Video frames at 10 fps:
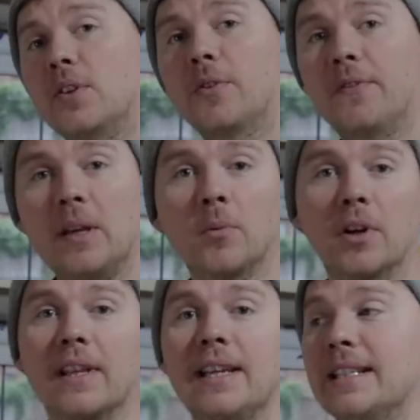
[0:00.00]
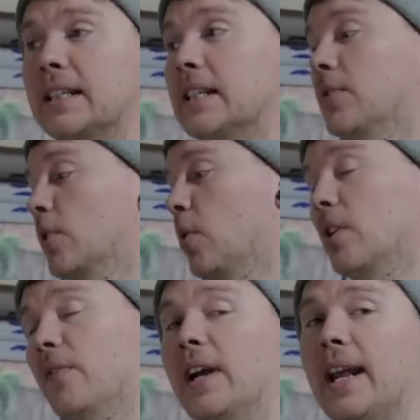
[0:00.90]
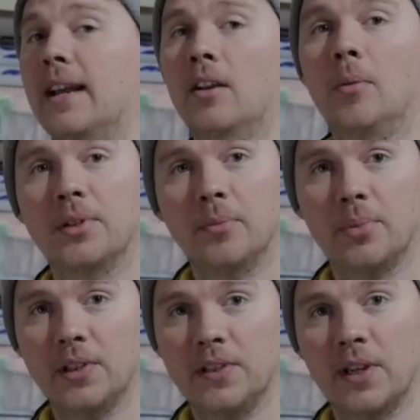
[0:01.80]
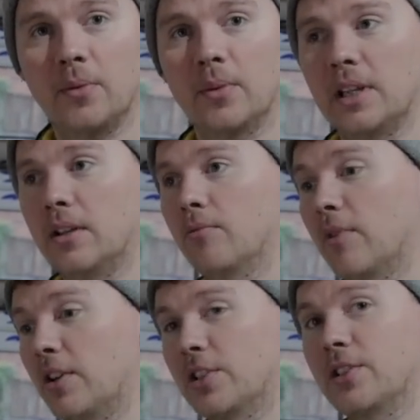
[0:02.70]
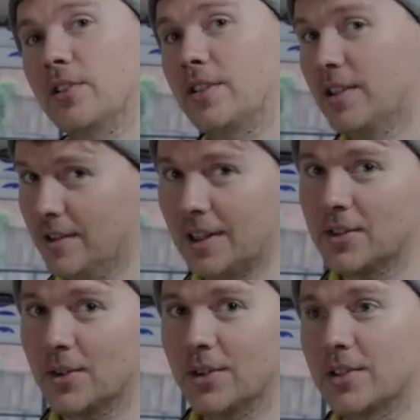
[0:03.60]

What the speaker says: if you're fitting one of these, this is for qualified and competent persons only, registered, that sort of